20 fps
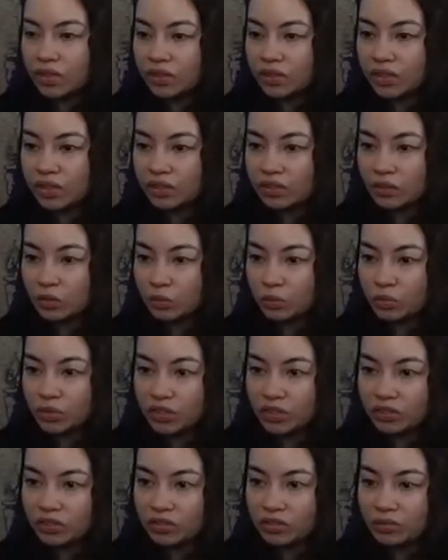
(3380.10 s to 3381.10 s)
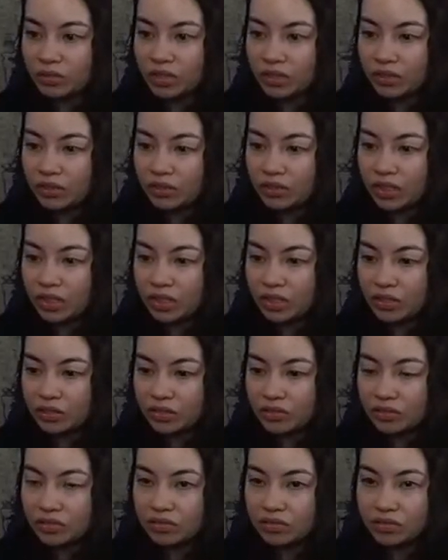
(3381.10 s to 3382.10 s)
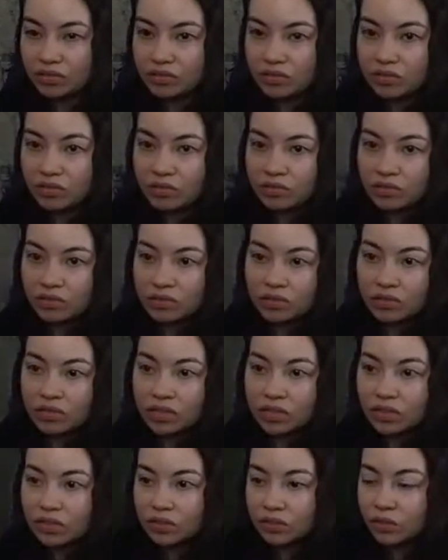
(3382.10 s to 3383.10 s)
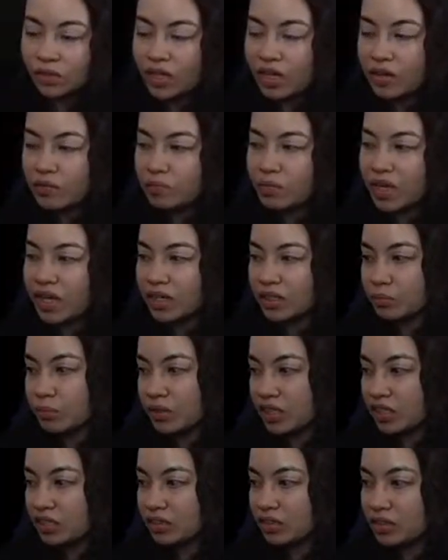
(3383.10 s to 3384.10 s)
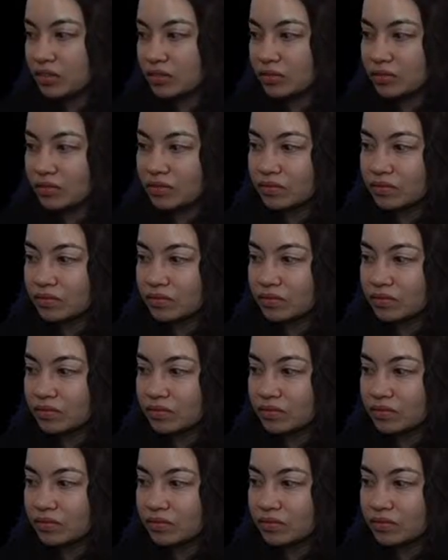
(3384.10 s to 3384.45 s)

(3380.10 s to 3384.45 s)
Any of that? Nope. We do not. Go grab Mac back.